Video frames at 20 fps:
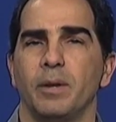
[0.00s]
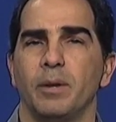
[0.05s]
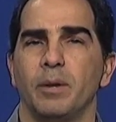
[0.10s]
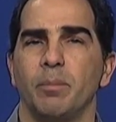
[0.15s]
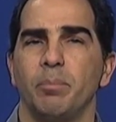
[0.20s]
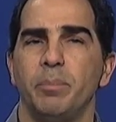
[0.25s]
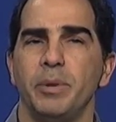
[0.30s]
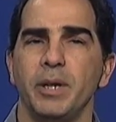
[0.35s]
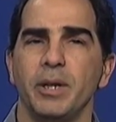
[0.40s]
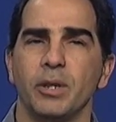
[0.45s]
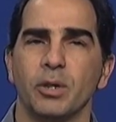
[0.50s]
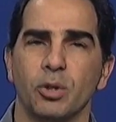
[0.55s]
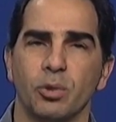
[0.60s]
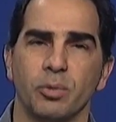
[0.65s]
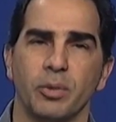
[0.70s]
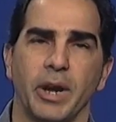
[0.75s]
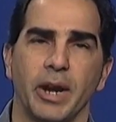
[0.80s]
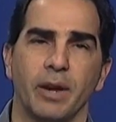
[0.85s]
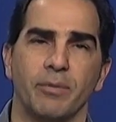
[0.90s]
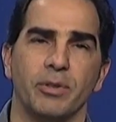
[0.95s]
Being
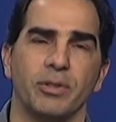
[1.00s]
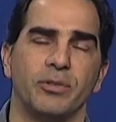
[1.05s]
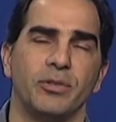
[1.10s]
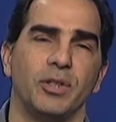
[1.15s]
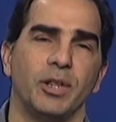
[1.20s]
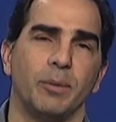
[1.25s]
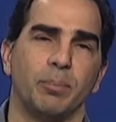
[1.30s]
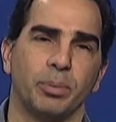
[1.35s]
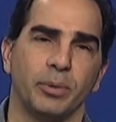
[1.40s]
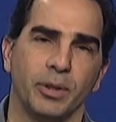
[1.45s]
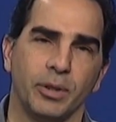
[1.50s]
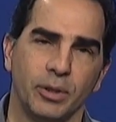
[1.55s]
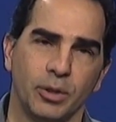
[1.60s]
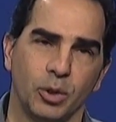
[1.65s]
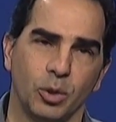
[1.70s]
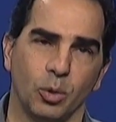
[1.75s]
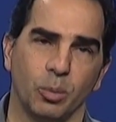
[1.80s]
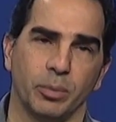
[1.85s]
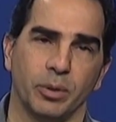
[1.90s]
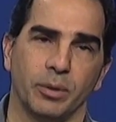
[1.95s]
creative is deeply
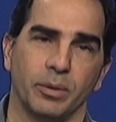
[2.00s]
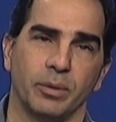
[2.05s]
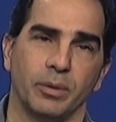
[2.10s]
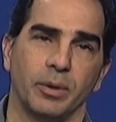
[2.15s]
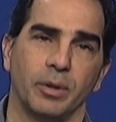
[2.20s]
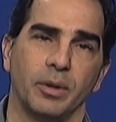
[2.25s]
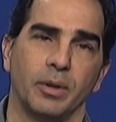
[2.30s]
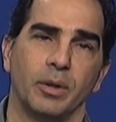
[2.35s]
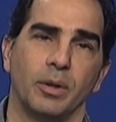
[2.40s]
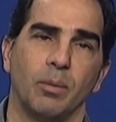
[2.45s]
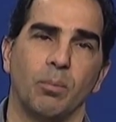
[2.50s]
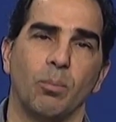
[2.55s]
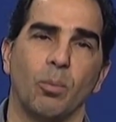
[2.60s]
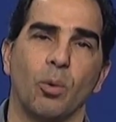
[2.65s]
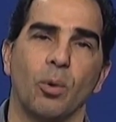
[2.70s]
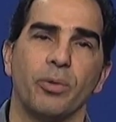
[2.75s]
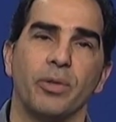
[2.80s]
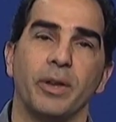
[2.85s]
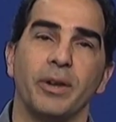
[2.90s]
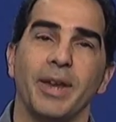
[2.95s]
human.
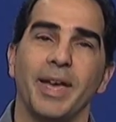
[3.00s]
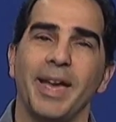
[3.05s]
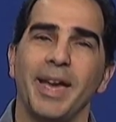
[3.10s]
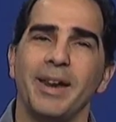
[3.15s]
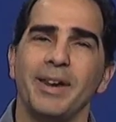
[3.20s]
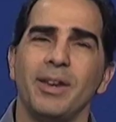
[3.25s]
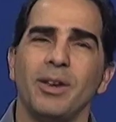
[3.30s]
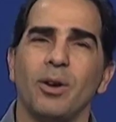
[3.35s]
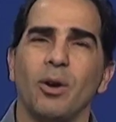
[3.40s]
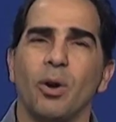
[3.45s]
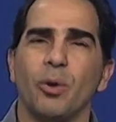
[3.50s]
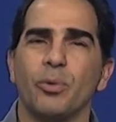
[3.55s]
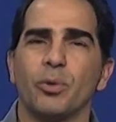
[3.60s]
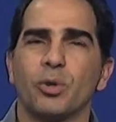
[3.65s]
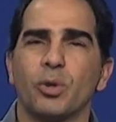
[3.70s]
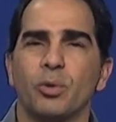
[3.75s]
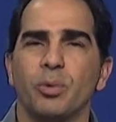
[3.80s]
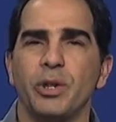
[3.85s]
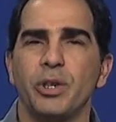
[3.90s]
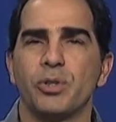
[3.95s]
More than any other
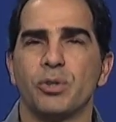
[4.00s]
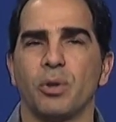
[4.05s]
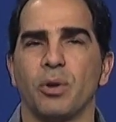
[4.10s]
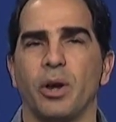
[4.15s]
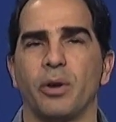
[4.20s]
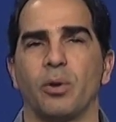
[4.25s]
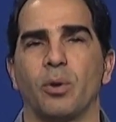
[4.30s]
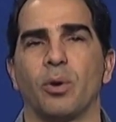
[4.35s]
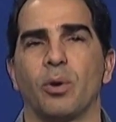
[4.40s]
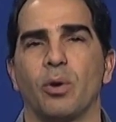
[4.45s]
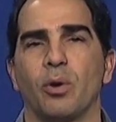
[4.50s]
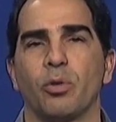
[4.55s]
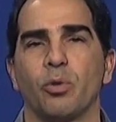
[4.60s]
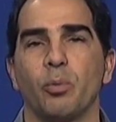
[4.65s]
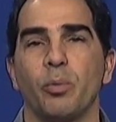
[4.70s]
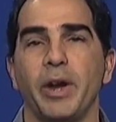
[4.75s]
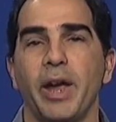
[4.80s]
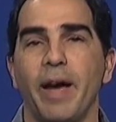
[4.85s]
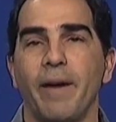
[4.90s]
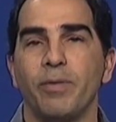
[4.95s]
creature on earth,
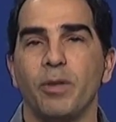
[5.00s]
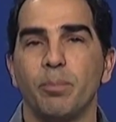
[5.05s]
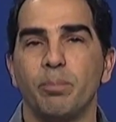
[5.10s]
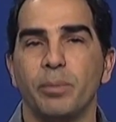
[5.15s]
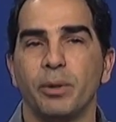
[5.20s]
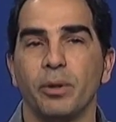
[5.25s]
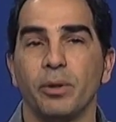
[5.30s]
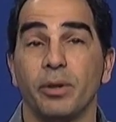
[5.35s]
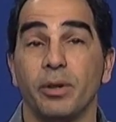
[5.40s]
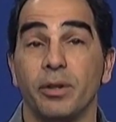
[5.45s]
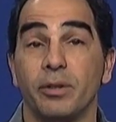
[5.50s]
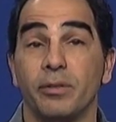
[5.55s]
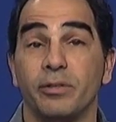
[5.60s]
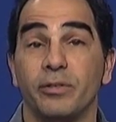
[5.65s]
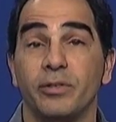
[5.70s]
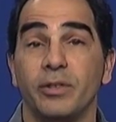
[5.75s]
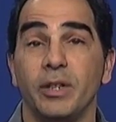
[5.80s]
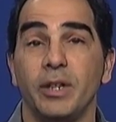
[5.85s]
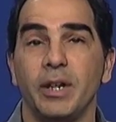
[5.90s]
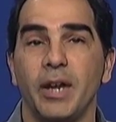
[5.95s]
we have the ability to
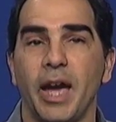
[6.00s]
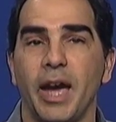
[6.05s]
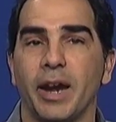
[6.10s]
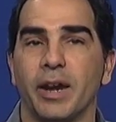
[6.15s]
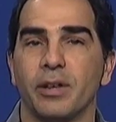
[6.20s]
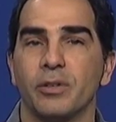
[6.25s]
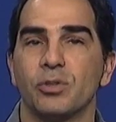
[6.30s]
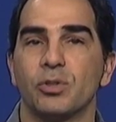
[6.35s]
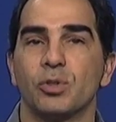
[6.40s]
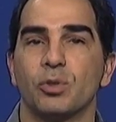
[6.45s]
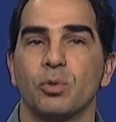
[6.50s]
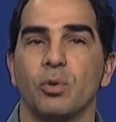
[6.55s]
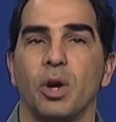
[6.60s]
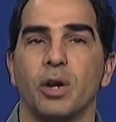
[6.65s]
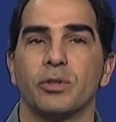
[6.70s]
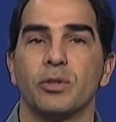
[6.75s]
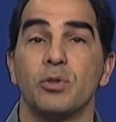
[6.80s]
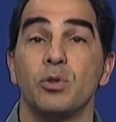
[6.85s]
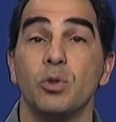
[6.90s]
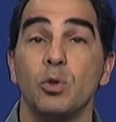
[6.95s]
see and
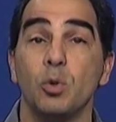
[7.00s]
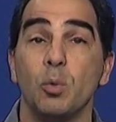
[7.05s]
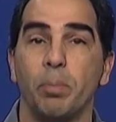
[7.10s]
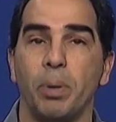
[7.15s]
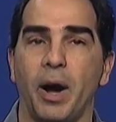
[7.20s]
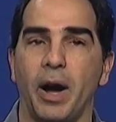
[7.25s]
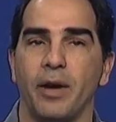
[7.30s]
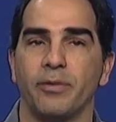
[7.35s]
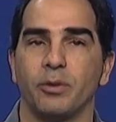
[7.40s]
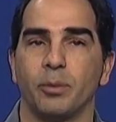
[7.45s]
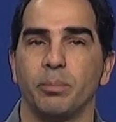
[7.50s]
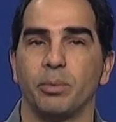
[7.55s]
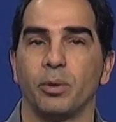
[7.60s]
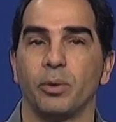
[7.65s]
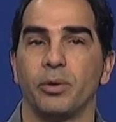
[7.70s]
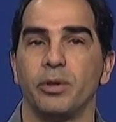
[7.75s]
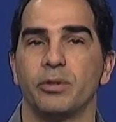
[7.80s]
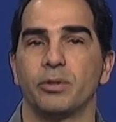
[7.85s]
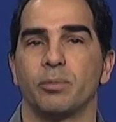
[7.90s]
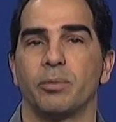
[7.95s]
construct new
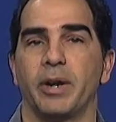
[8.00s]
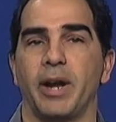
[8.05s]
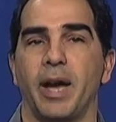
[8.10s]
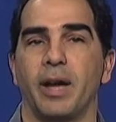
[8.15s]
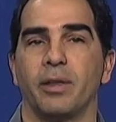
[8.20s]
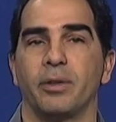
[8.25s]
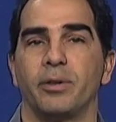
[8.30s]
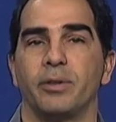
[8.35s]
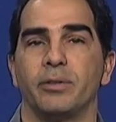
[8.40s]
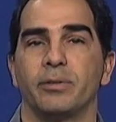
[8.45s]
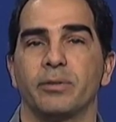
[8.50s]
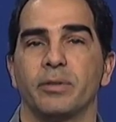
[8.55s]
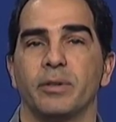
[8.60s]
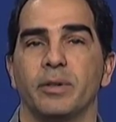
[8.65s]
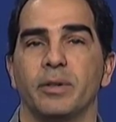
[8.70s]
possibilities and realities.